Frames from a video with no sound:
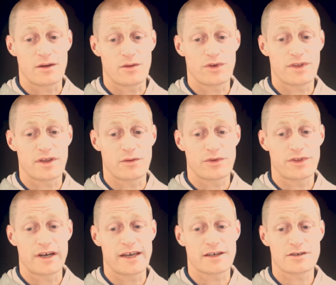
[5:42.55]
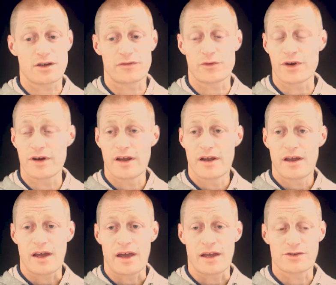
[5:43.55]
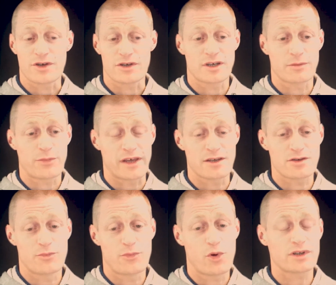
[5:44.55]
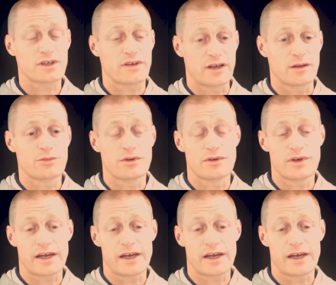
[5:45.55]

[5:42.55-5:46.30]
with the latest software, and judging by the support available,